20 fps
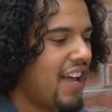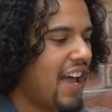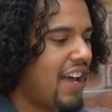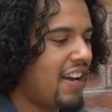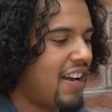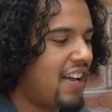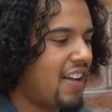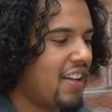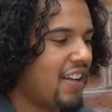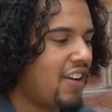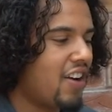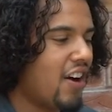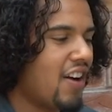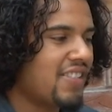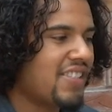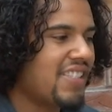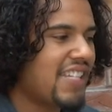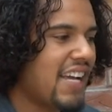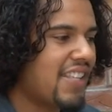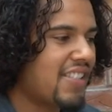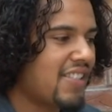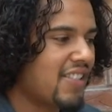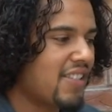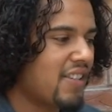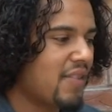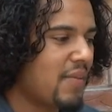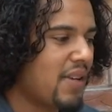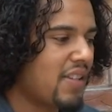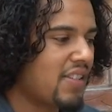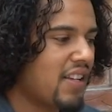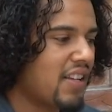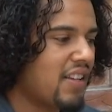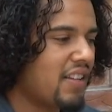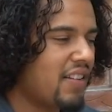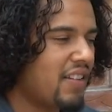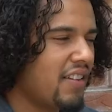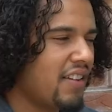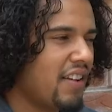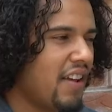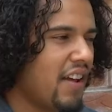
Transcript: and I contacted them. I said,